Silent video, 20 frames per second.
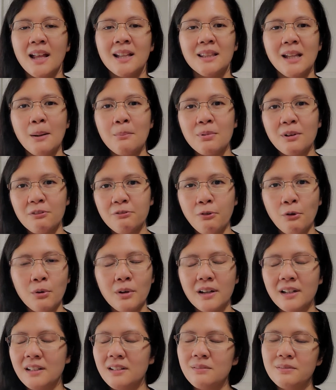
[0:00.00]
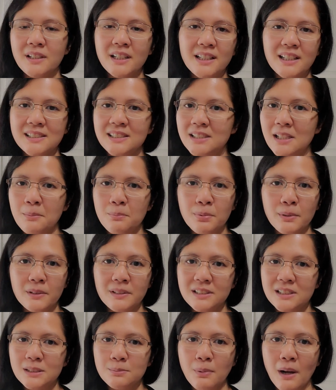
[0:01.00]
Number 4, really simple.
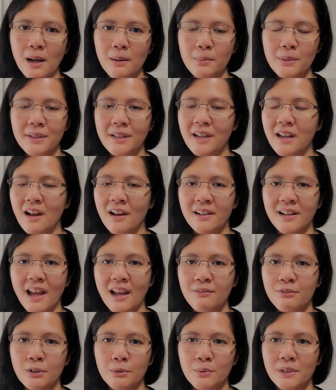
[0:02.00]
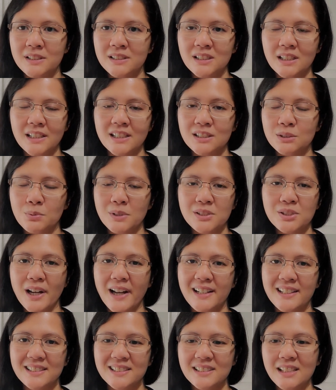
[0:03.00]
This is probably on everyone's list when
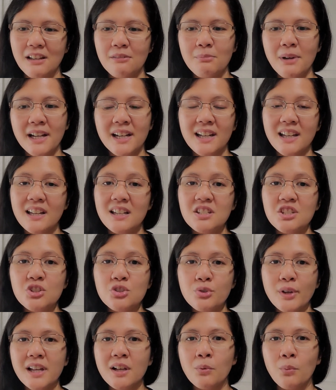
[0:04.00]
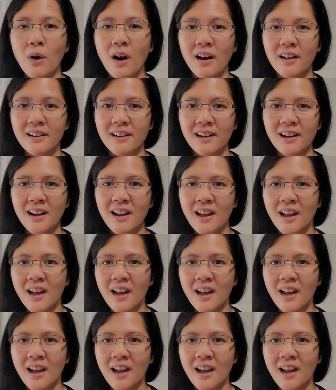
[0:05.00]
trying to save money, is drink water.